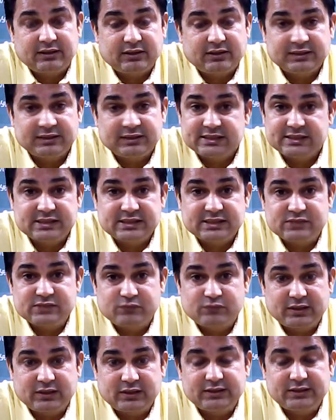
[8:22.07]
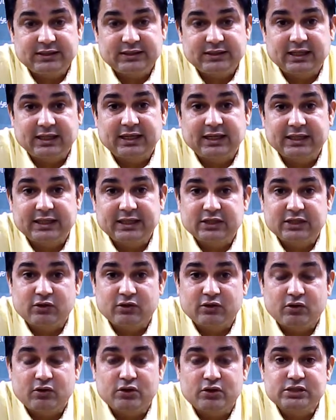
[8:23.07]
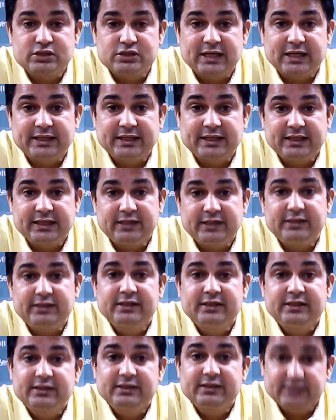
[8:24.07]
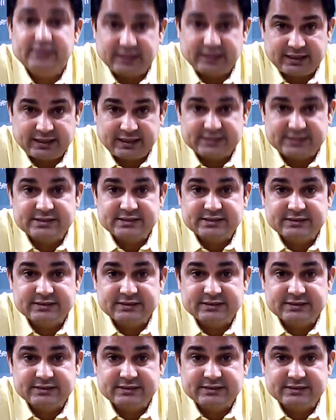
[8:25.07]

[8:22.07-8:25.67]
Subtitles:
This is one regarding dogs and cats.